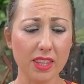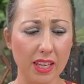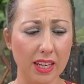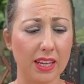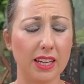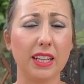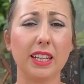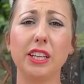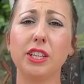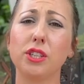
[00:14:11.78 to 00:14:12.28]

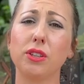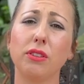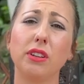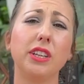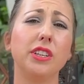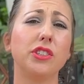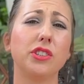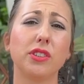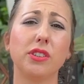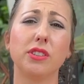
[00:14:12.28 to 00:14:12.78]
You're literally
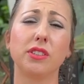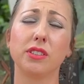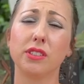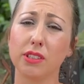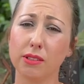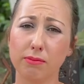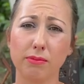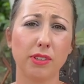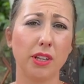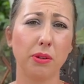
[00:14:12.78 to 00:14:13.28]
just,
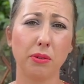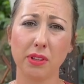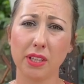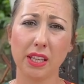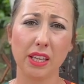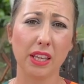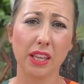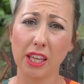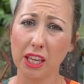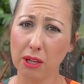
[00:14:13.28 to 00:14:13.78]
no
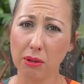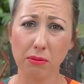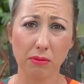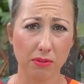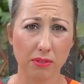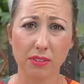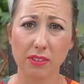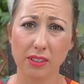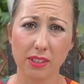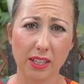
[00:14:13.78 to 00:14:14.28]
thank you,
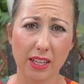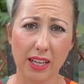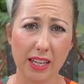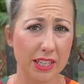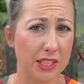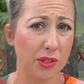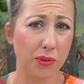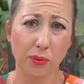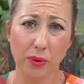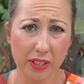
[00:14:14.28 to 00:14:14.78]
I
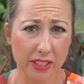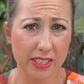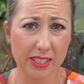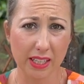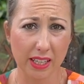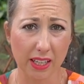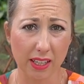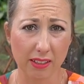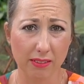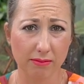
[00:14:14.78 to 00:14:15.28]
don't want
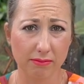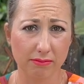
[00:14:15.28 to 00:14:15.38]
it.